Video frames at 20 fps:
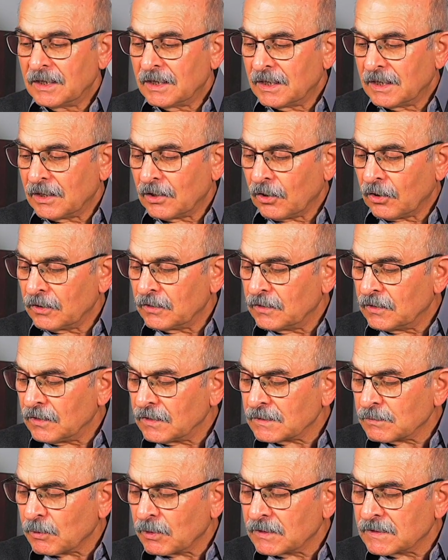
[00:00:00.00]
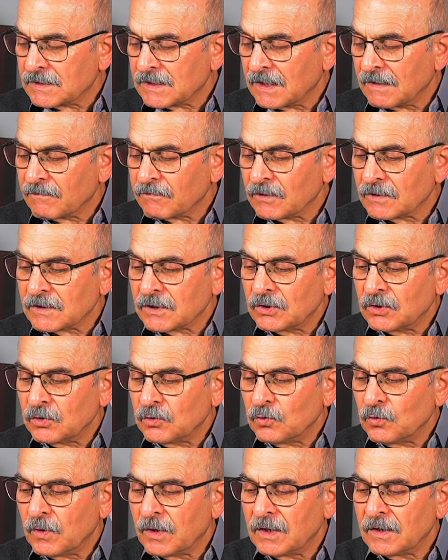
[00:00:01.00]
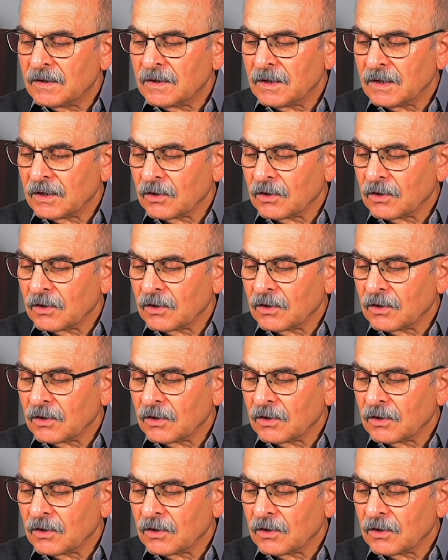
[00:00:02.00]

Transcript: Ideas by itself doesn't do anything